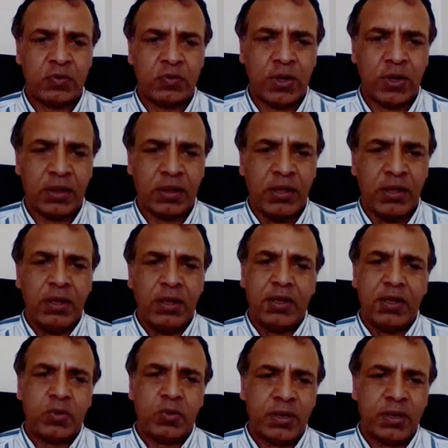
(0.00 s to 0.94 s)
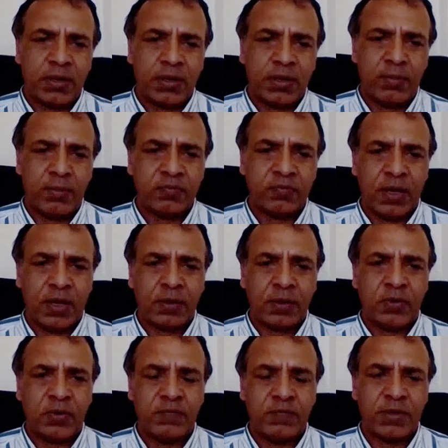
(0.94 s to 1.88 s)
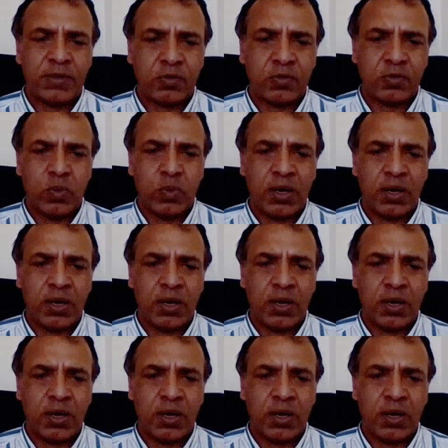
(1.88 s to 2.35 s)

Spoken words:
as well as some of the other provinces.